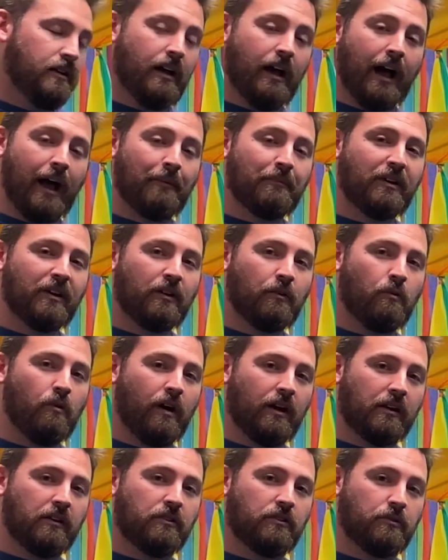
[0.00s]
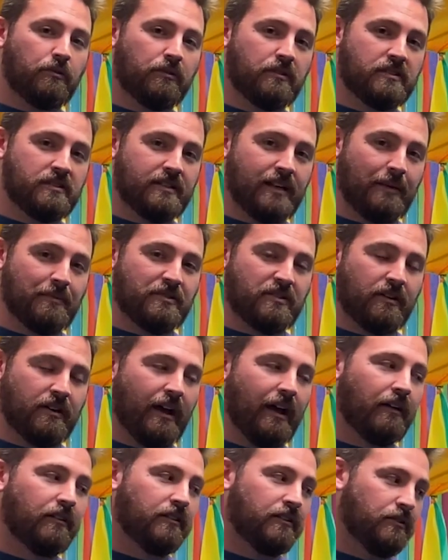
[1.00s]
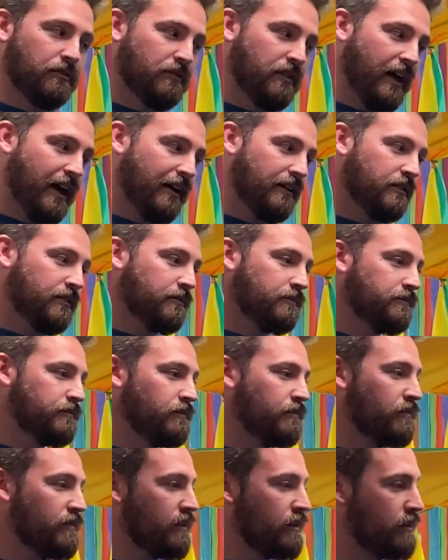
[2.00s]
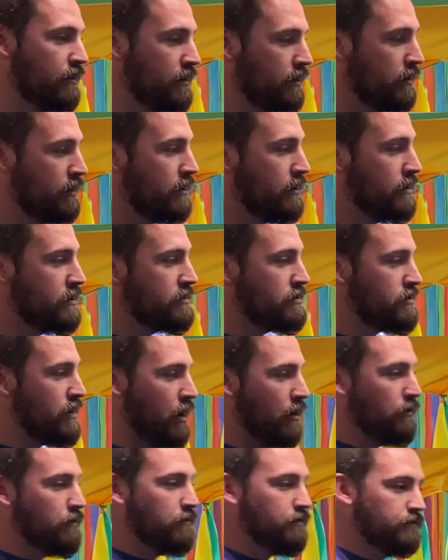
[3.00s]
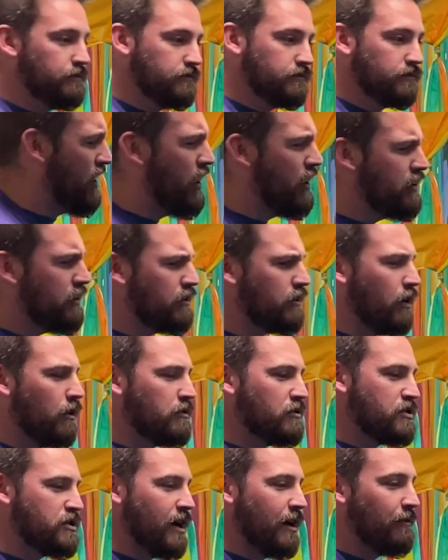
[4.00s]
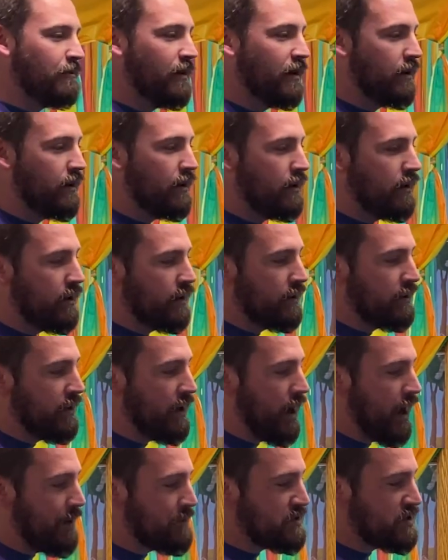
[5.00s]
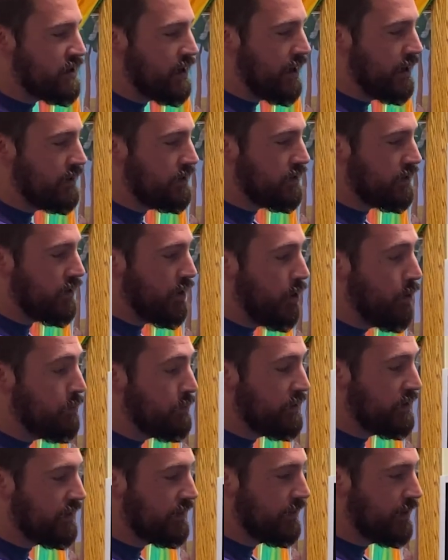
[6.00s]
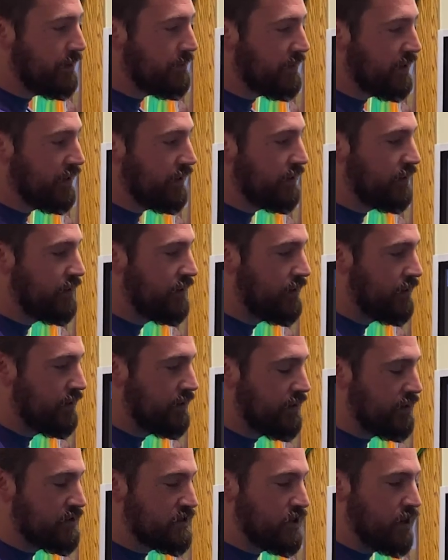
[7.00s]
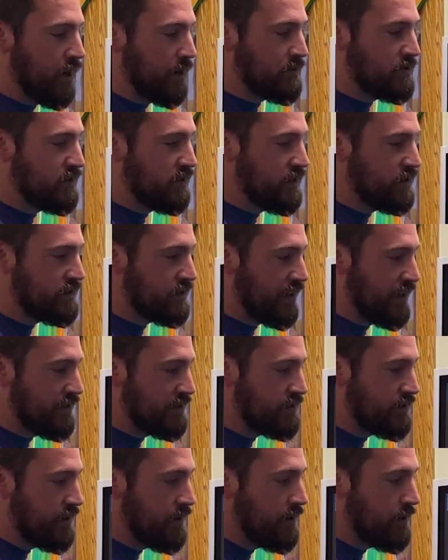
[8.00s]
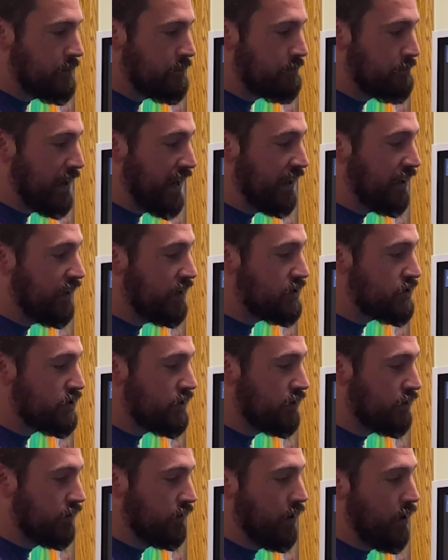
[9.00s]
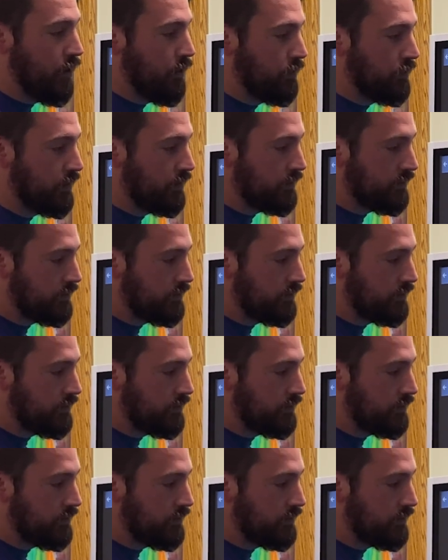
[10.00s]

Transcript: I'm going to walk you through the steps on how to do that. So, on your loan shelf, the option under Open in Libby, there's an option that says Manage Loan.